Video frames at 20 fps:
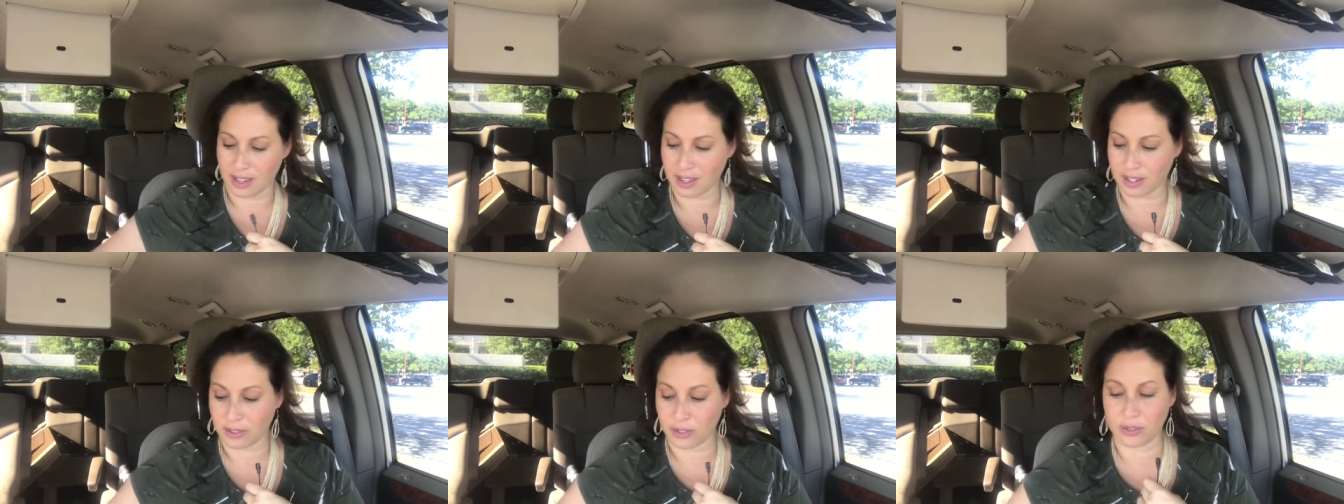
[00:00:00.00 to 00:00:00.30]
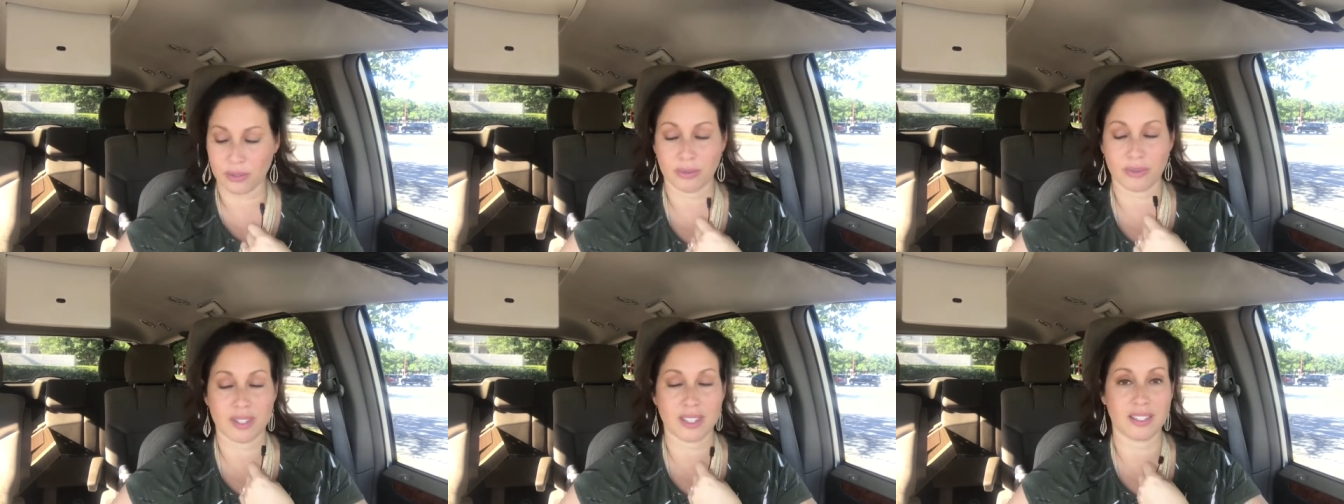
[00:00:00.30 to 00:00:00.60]
and
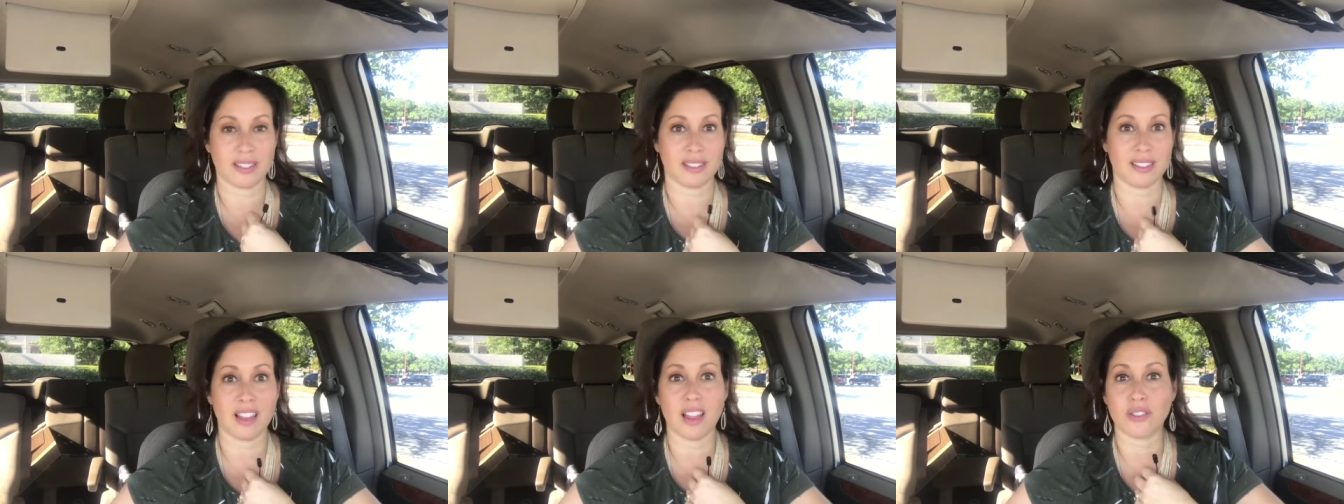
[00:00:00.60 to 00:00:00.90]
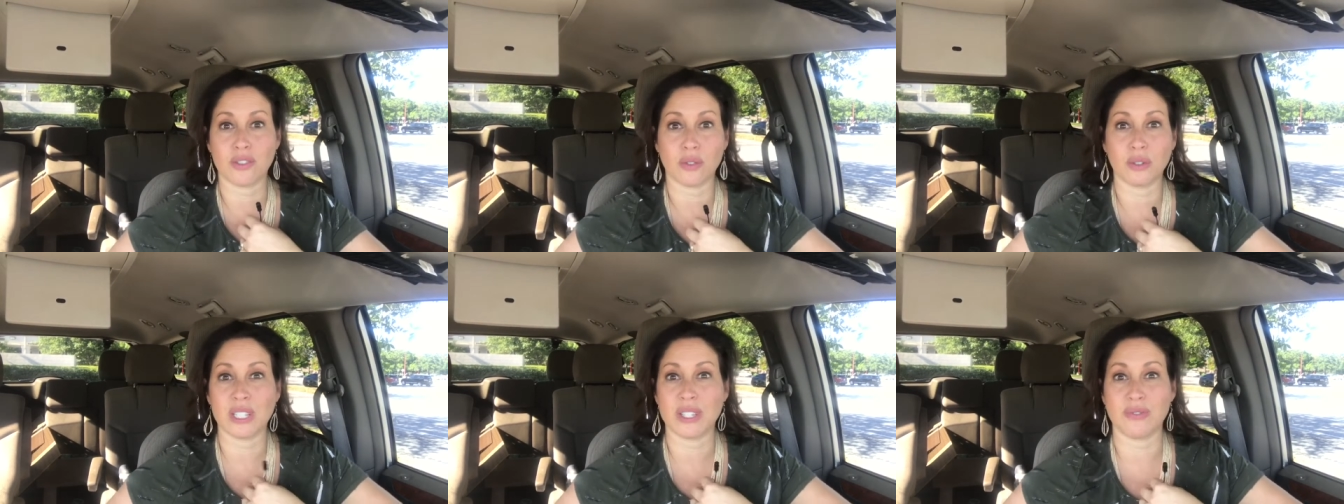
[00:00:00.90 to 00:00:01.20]
do this
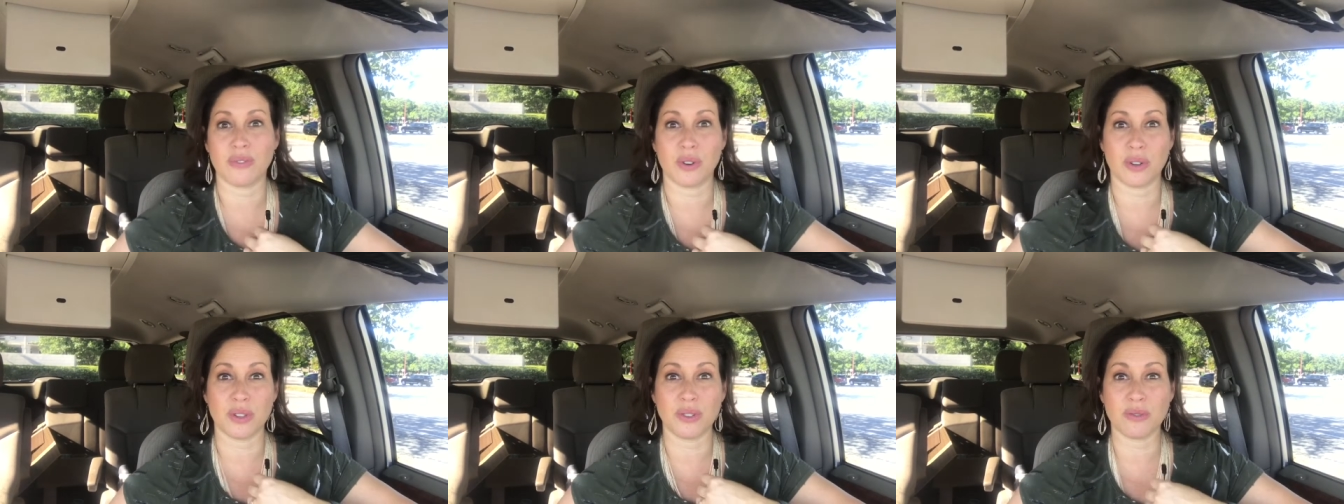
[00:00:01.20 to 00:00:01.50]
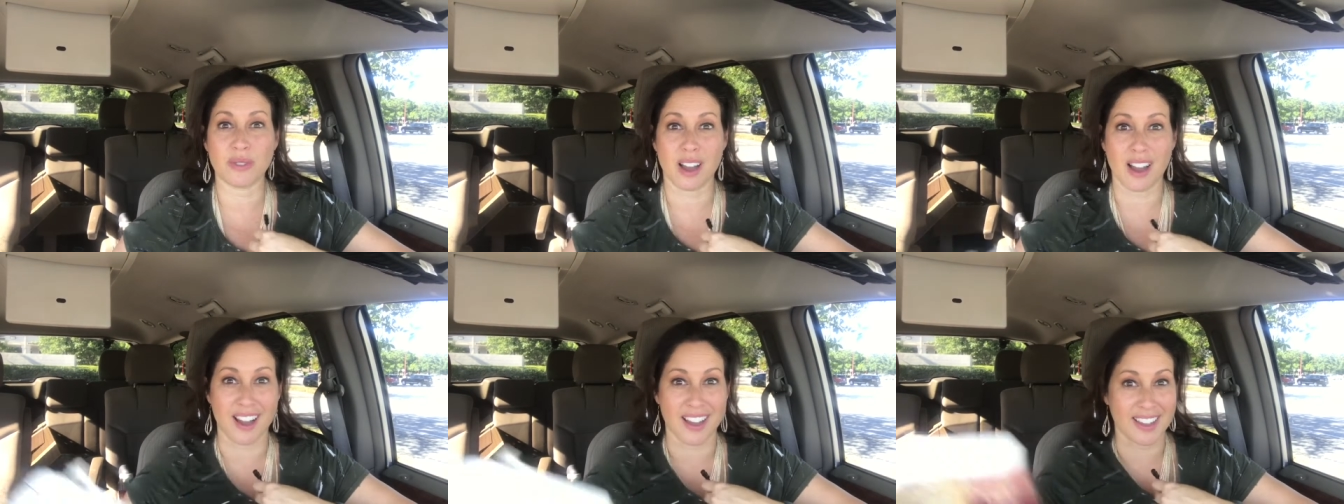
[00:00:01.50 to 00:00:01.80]
not only for you
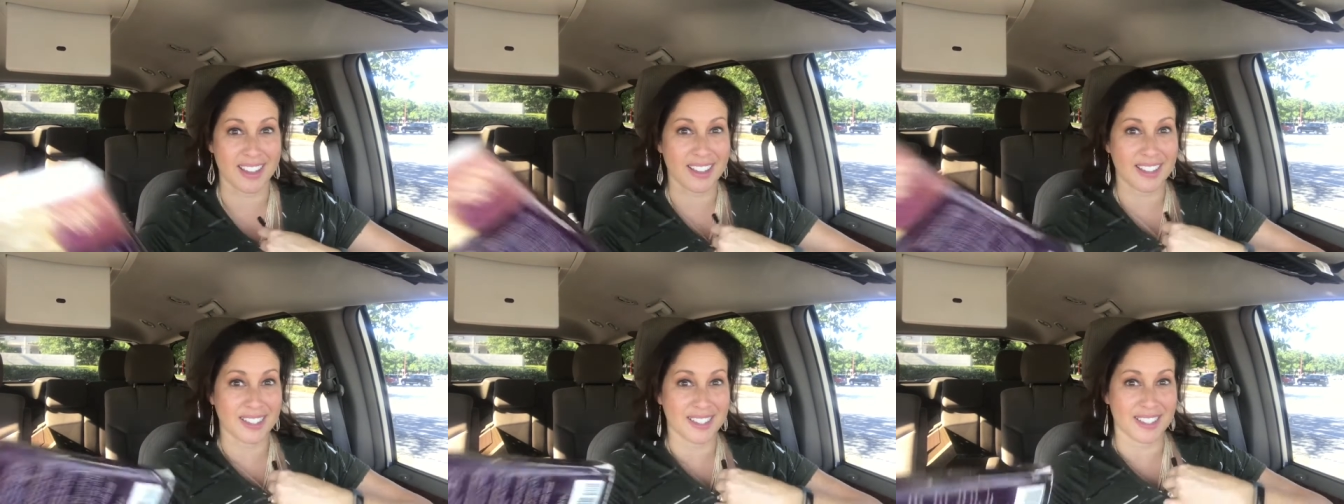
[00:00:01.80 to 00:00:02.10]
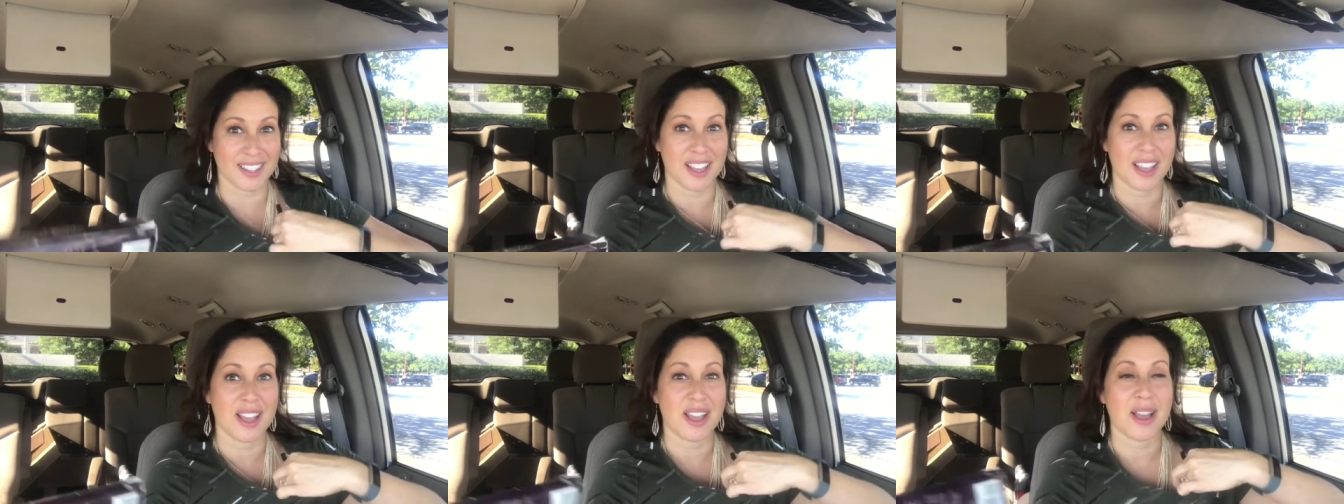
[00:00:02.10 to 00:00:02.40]

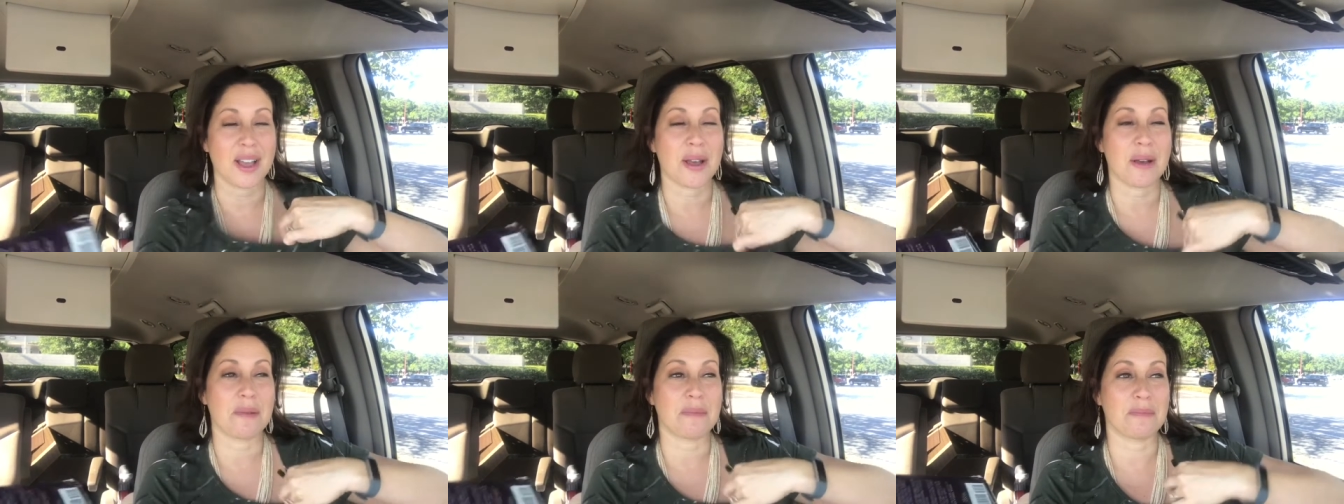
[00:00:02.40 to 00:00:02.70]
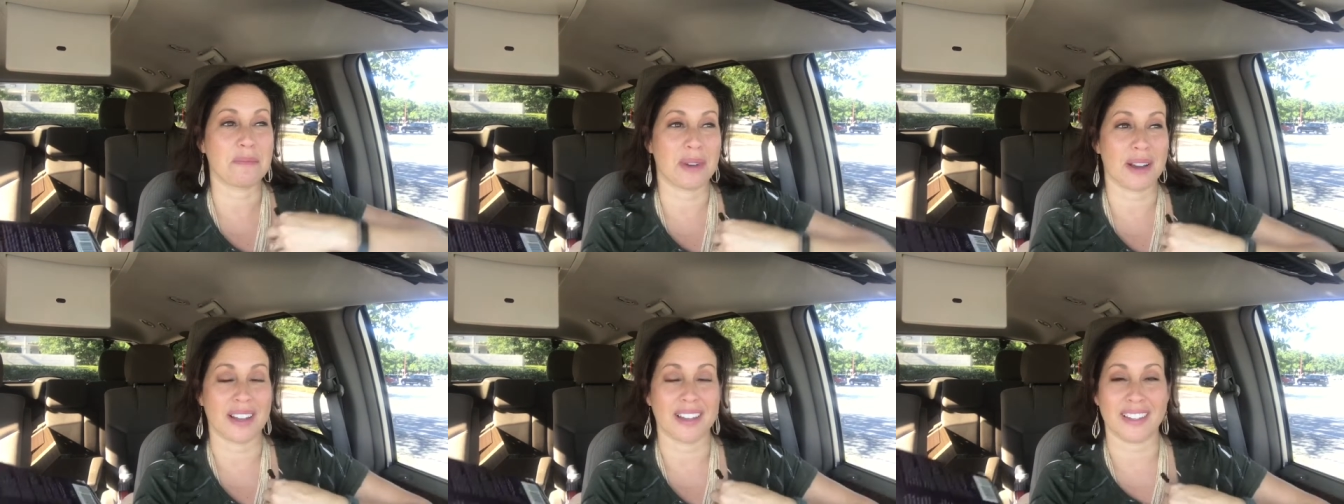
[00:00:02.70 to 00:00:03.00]
guys,
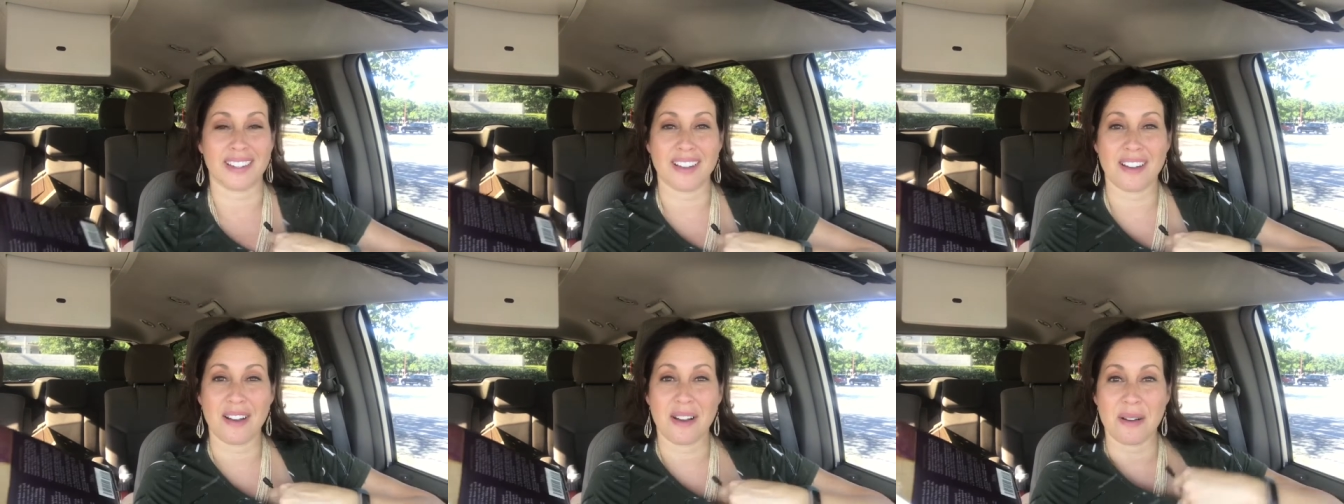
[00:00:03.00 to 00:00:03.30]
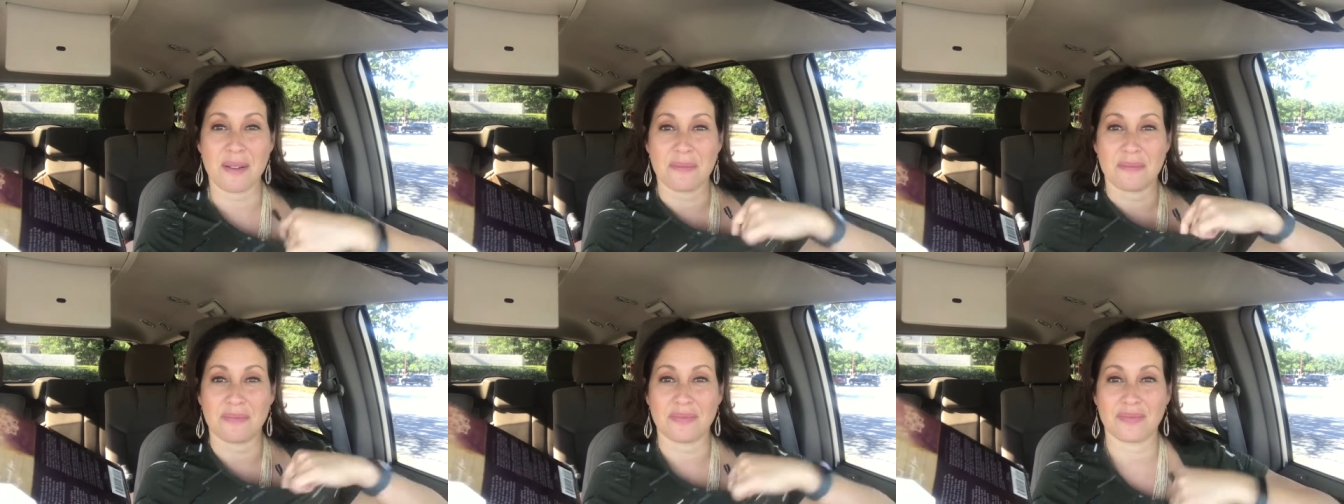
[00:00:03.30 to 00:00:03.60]
but
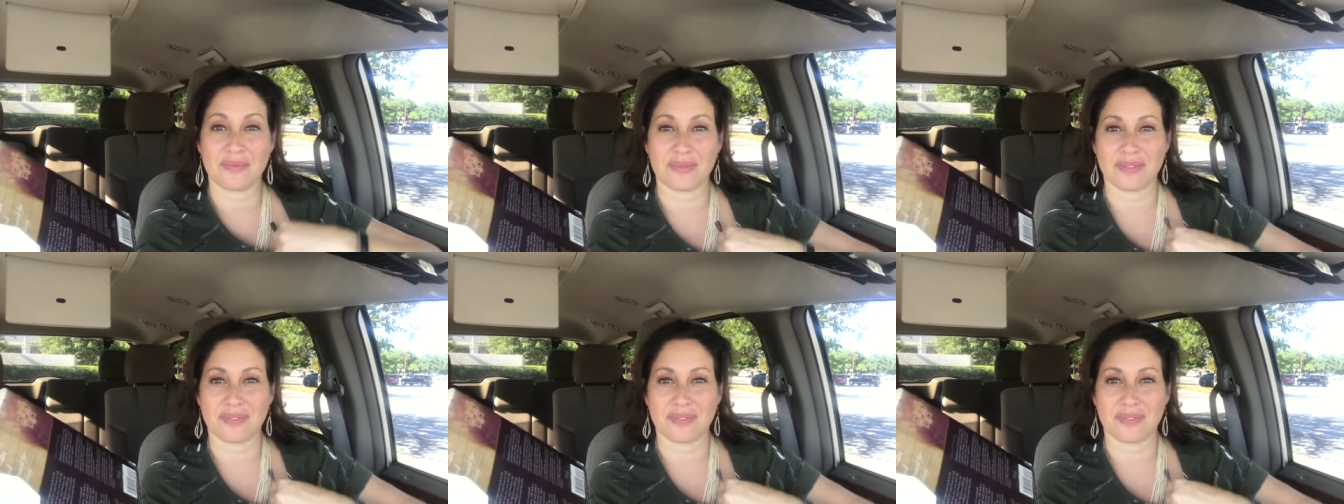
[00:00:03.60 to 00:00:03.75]
um,